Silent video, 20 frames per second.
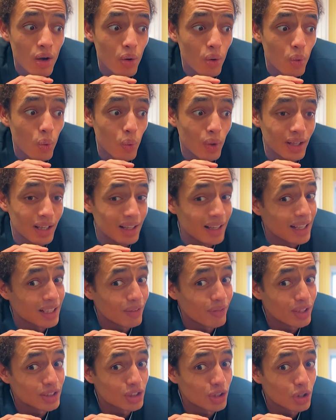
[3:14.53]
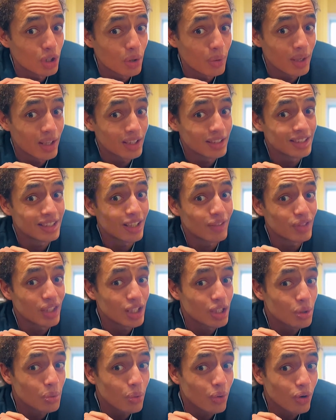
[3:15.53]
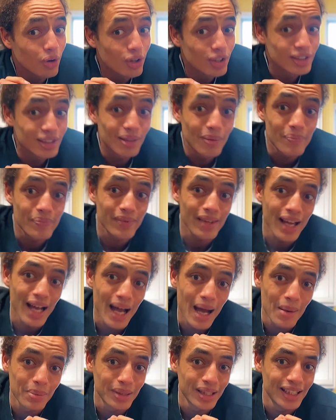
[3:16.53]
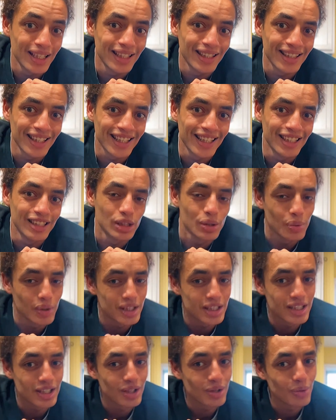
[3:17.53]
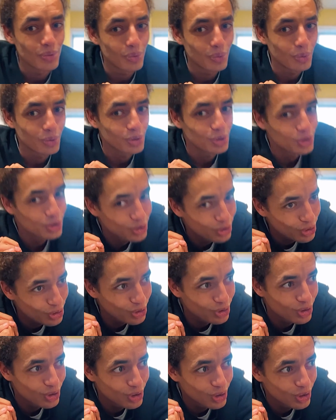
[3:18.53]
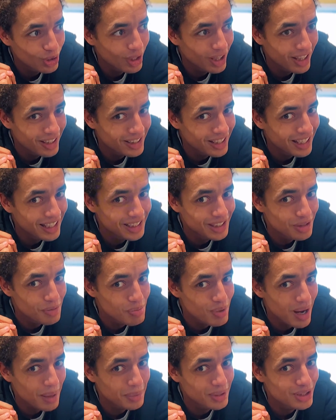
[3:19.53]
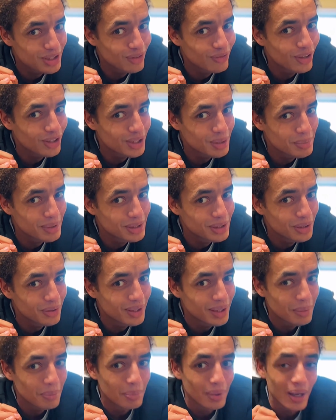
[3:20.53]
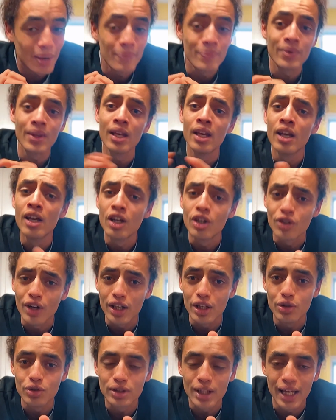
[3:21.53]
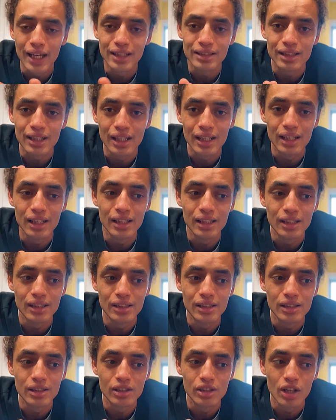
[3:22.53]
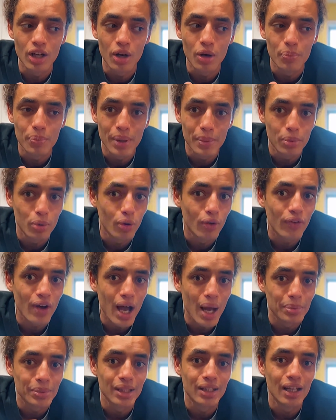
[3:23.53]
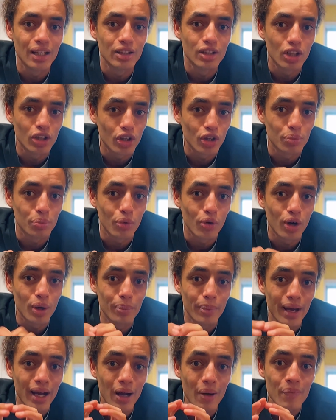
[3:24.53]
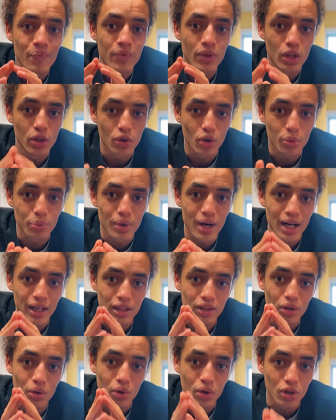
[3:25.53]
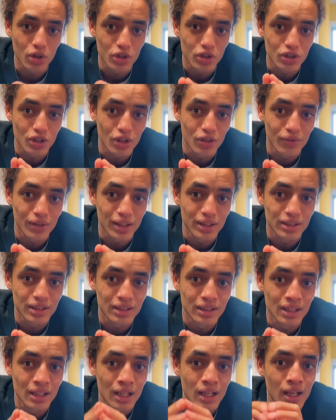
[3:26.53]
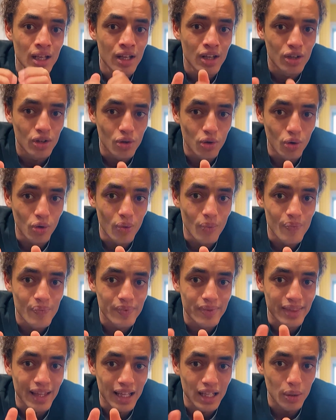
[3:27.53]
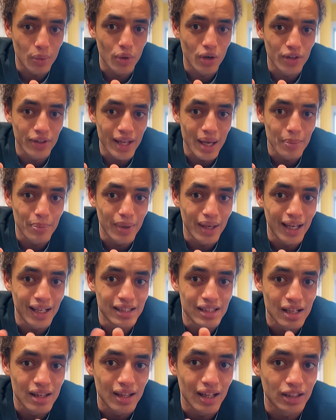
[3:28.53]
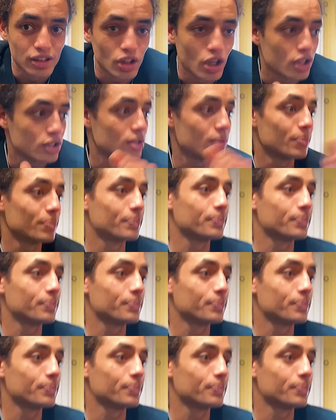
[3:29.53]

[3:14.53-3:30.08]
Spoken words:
What a lot of us are doing is shifting towards opted in leads, which, hint, hint, you probably should have already been doing. But great use case is, people who have opted in to learn more about your product or your service. Cool. Now that we're on that page, that's awesome.